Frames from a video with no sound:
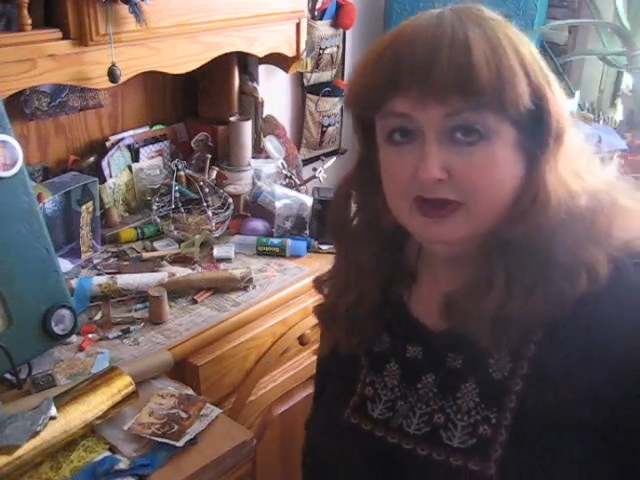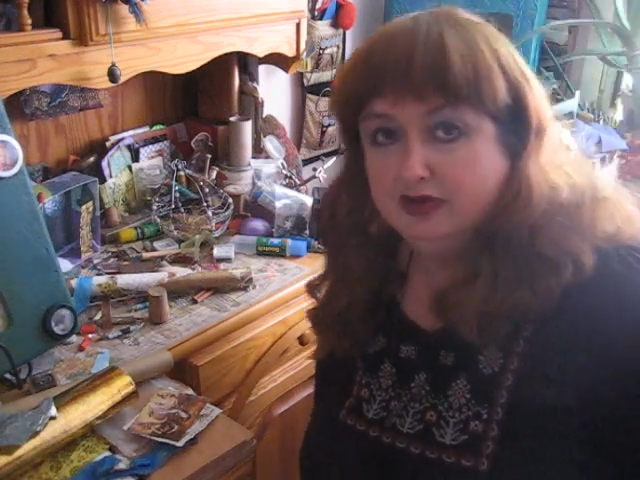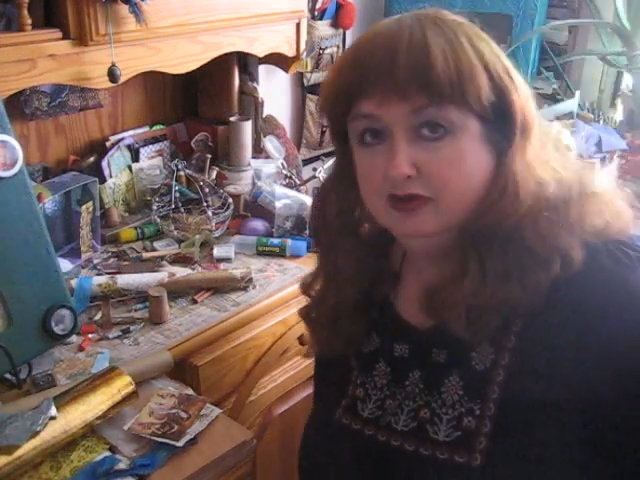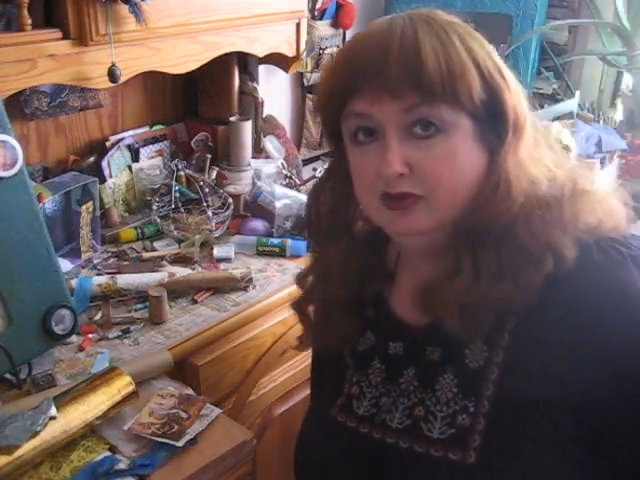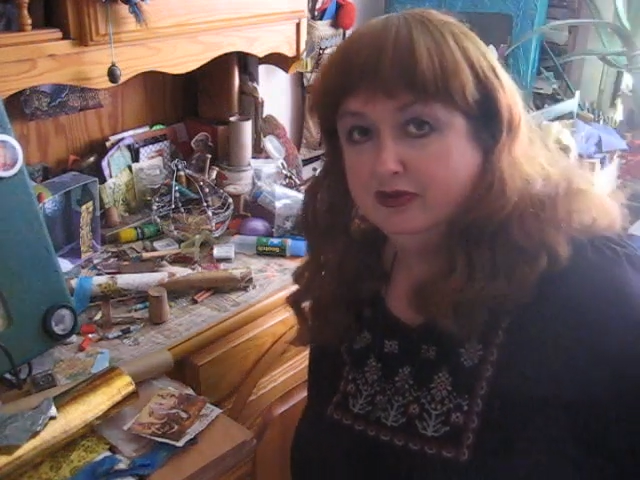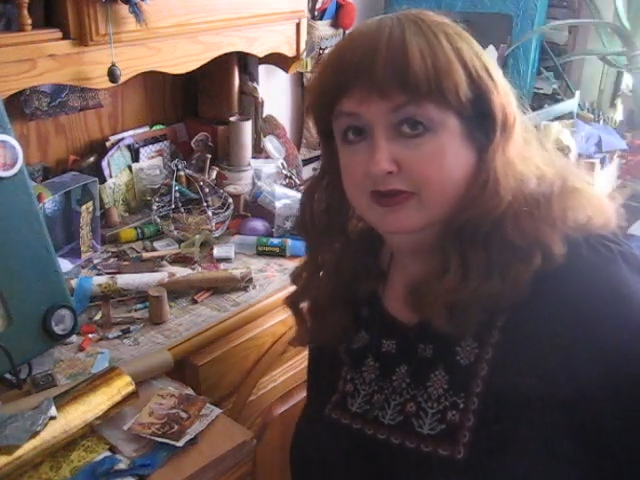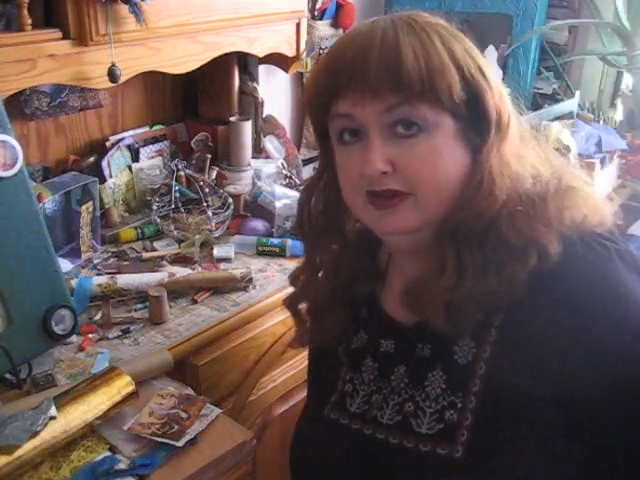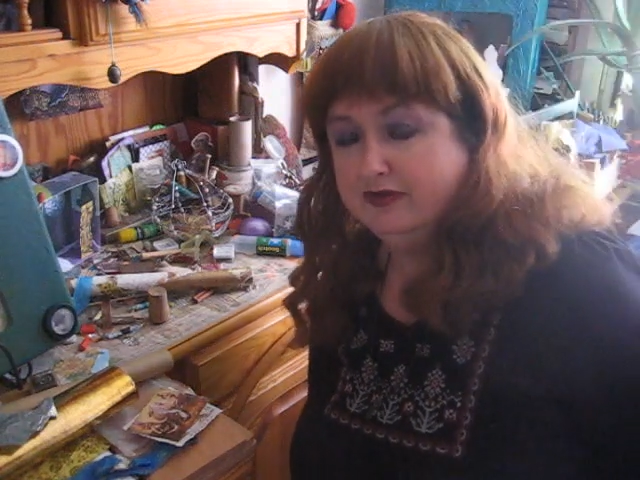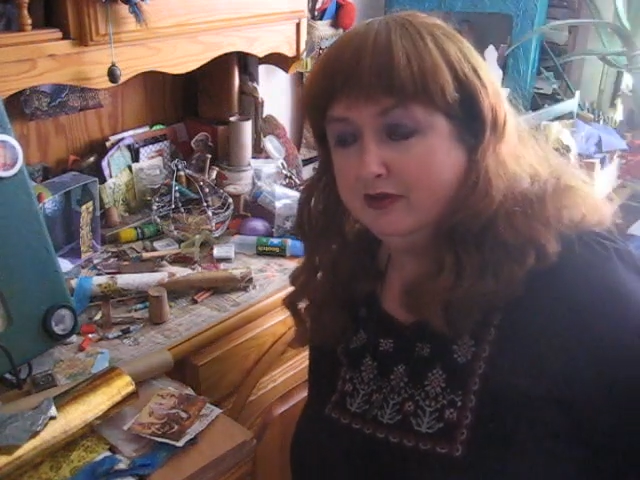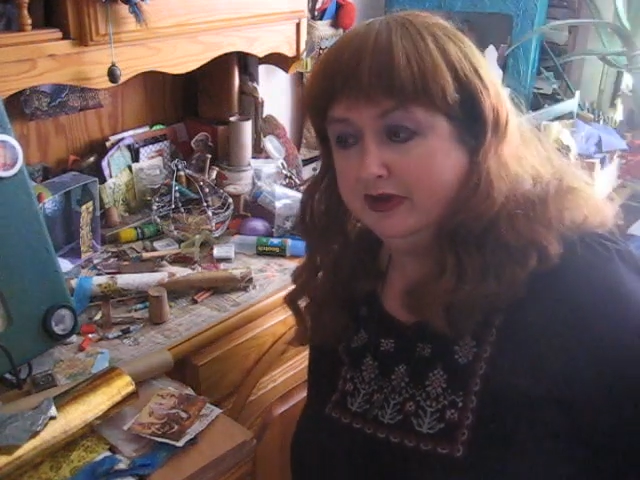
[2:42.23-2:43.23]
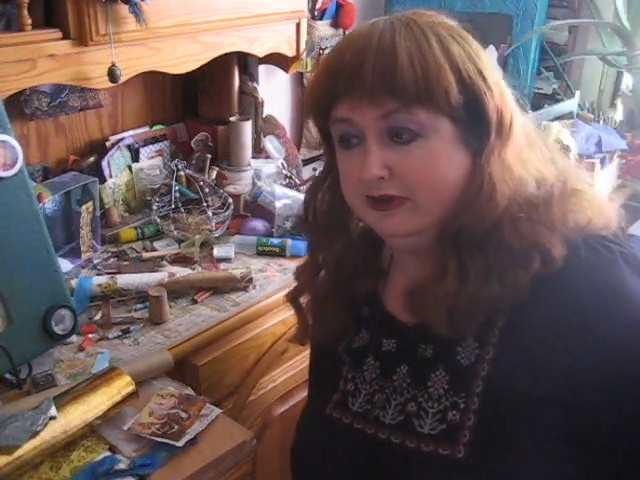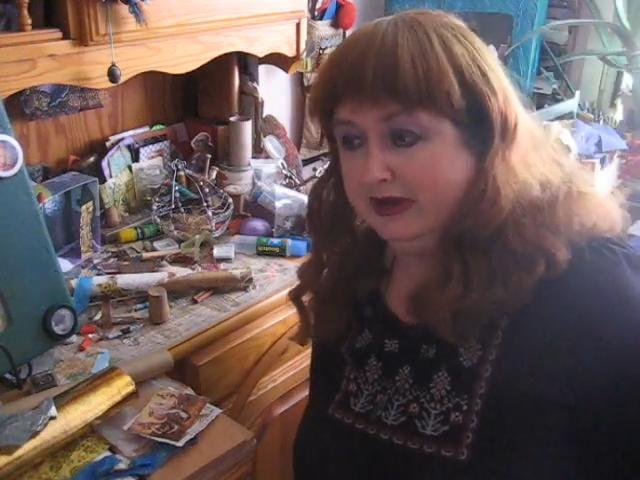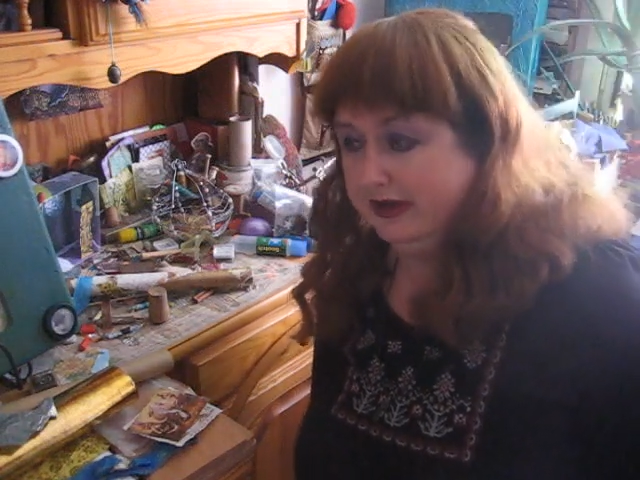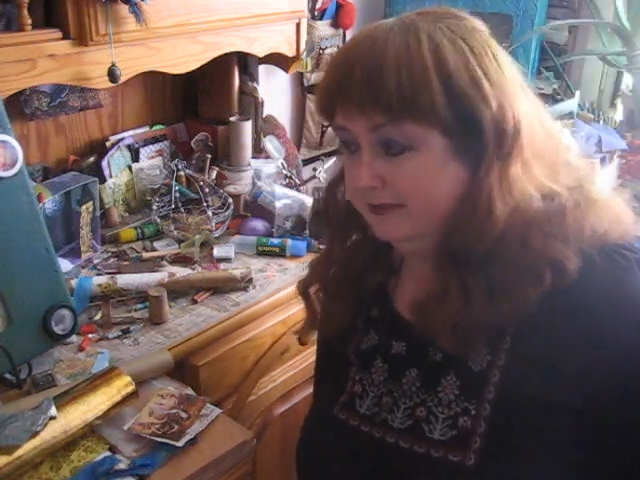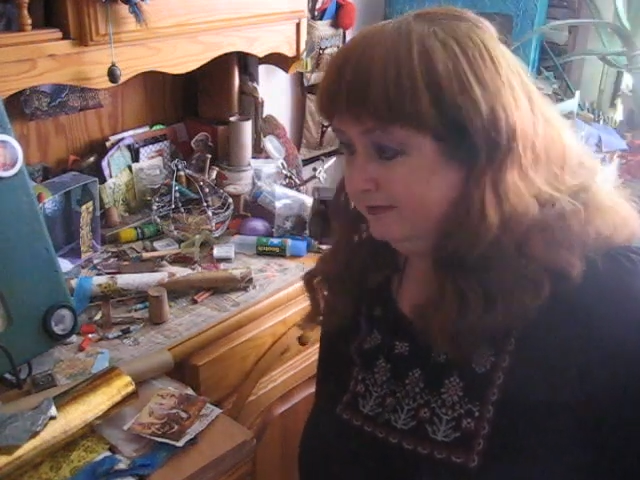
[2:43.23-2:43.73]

cool stuff while you're at it.